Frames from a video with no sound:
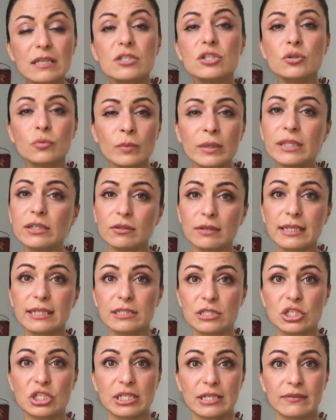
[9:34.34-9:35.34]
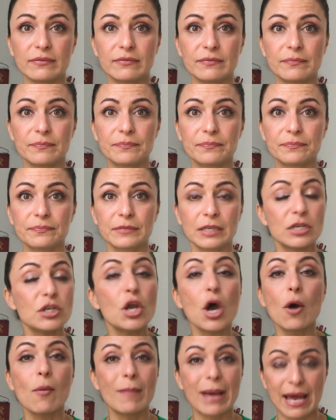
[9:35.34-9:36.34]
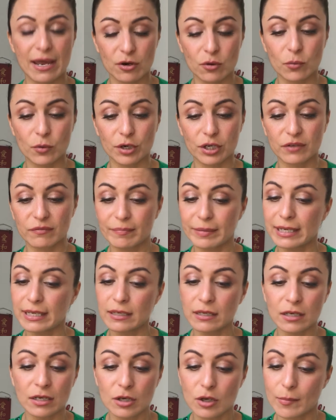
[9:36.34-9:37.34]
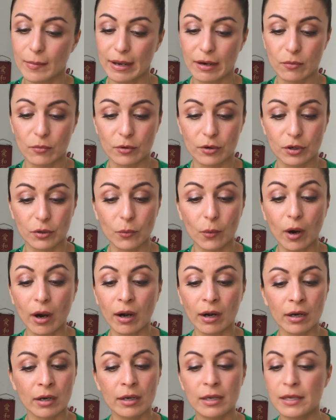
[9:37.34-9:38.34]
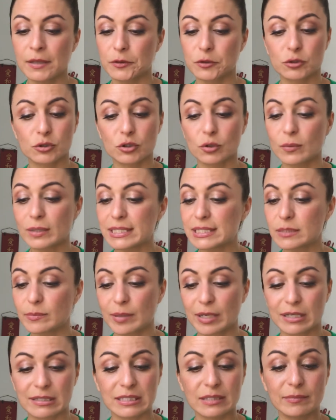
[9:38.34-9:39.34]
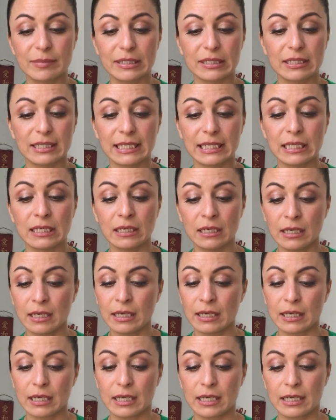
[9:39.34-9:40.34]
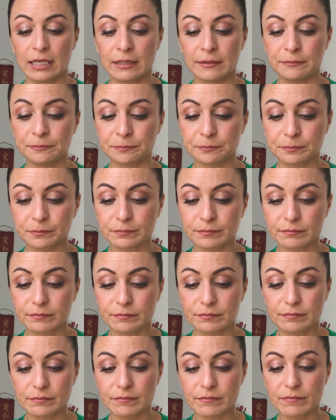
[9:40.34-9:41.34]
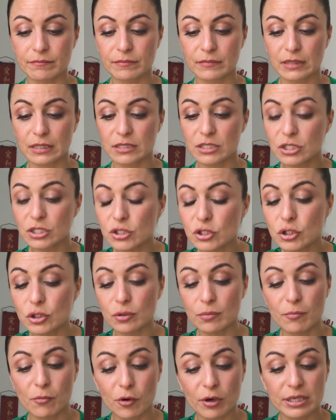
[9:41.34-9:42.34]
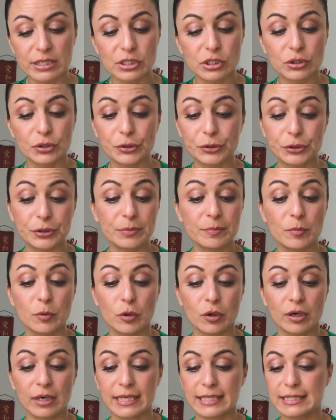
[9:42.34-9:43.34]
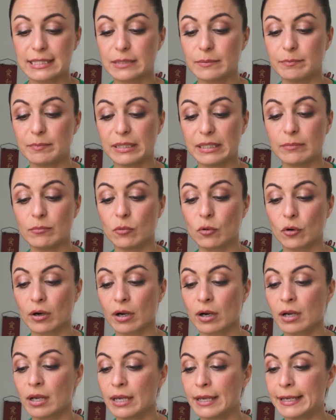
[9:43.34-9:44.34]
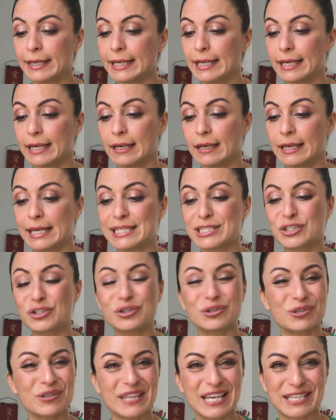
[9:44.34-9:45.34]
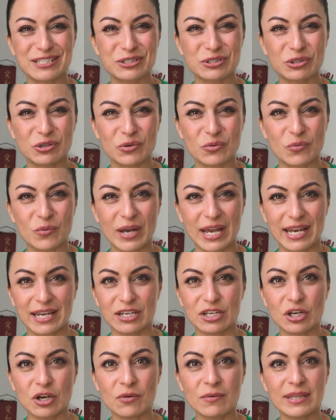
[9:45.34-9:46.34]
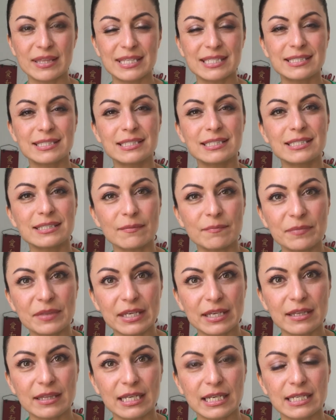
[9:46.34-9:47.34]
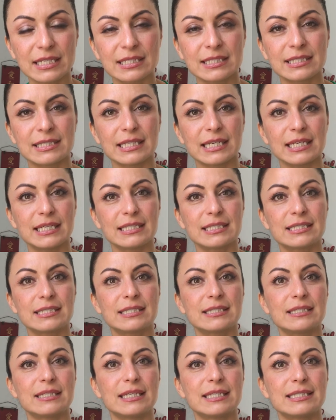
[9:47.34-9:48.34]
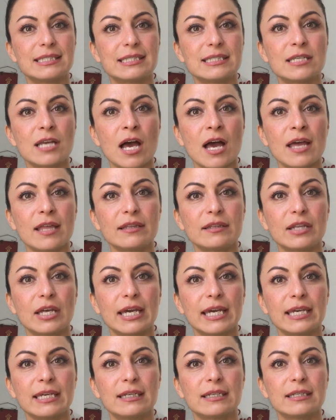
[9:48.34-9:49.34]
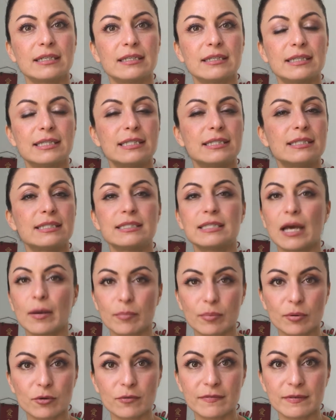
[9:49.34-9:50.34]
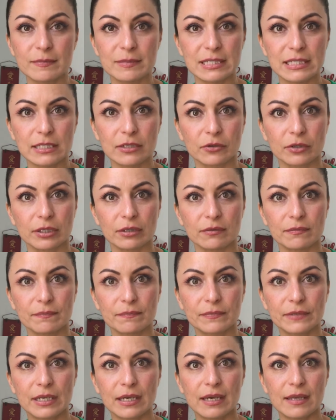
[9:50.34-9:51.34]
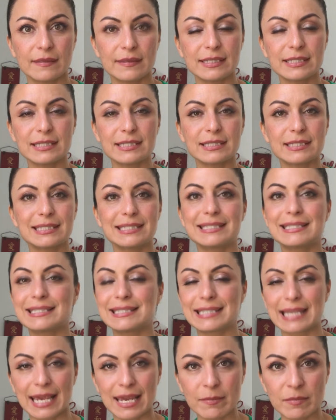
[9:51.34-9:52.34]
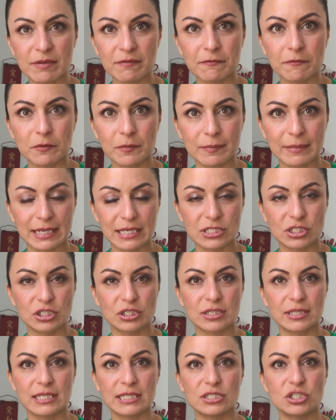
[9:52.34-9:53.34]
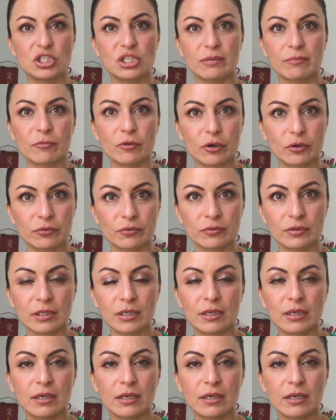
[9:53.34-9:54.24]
to what you can achieve no matter where you've been, no matter where you are, there's always a possibility um, to do more and to learn more and to be more uh, and to learn that certain way, you know? And this is something that is, is it's not like this is not proven material. This is the same information that Jim Rohn